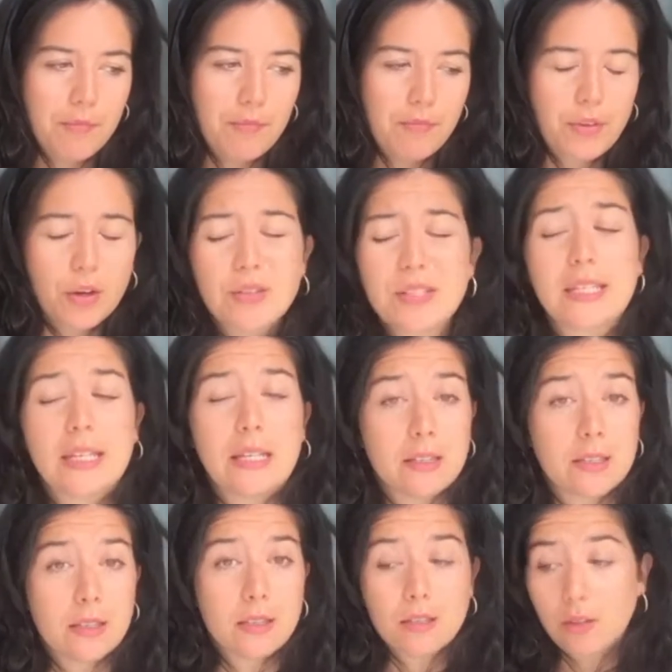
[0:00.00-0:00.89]
those
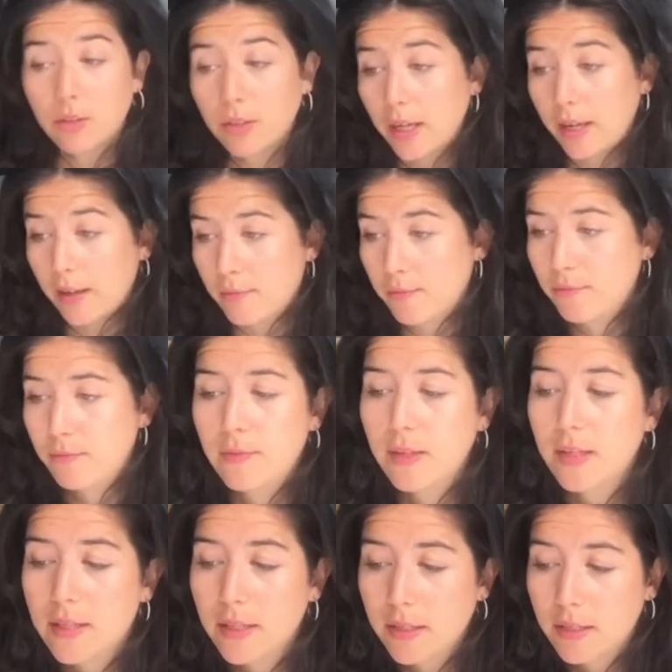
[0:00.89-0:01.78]
things. So yeah,
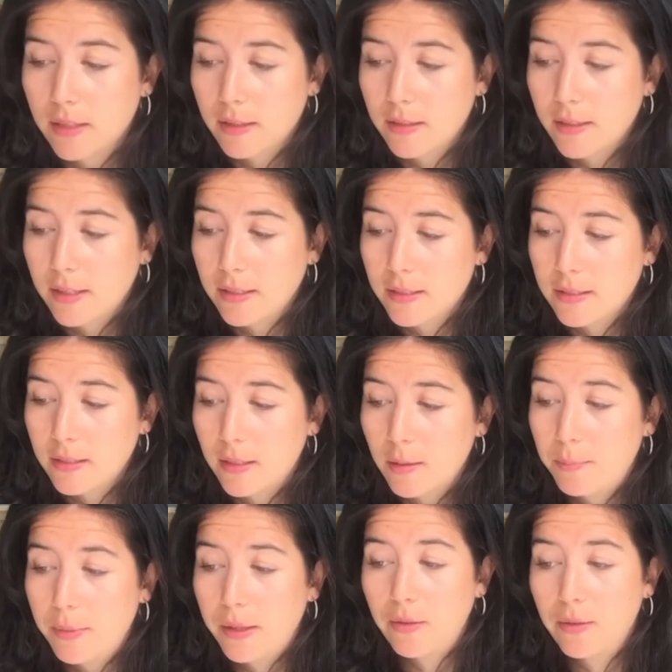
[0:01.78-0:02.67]
I think that's
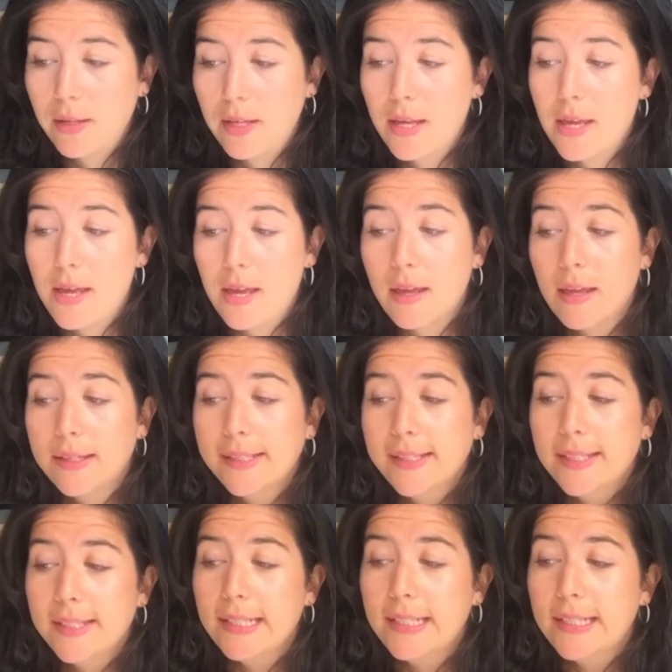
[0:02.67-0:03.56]
about it.
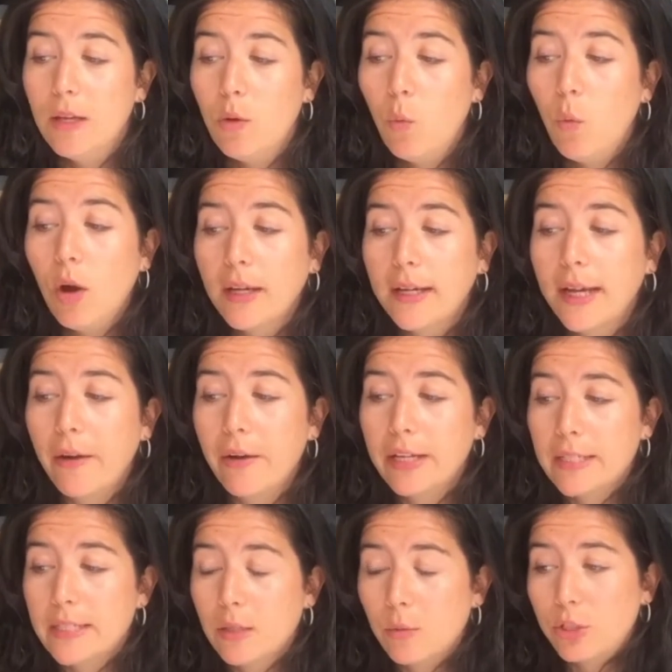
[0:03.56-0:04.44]
What
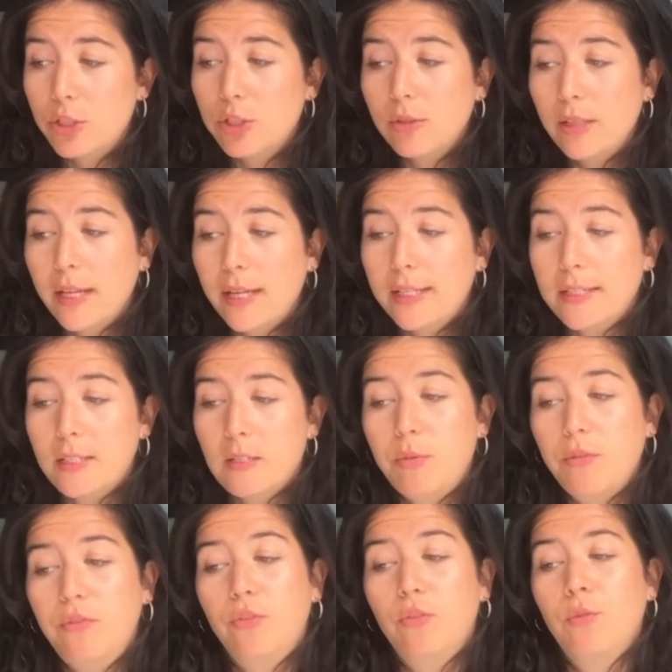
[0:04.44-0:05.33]
character would you like to
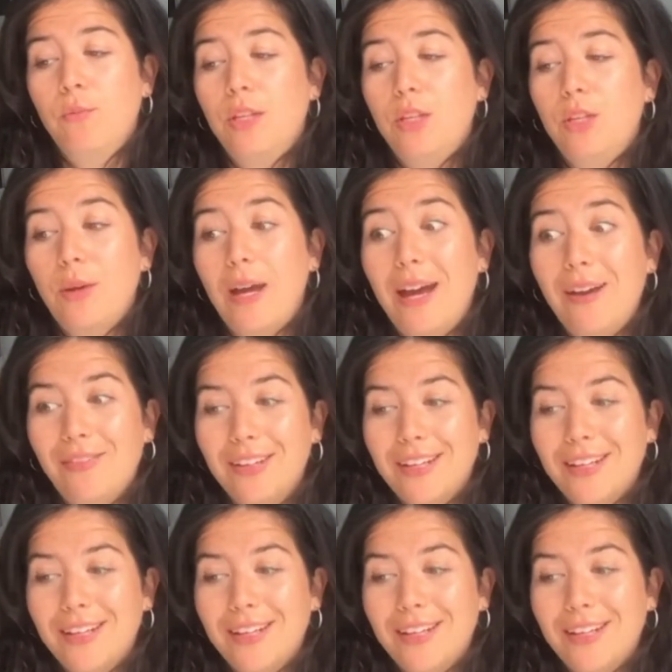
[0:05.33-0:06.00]
perform that you haven't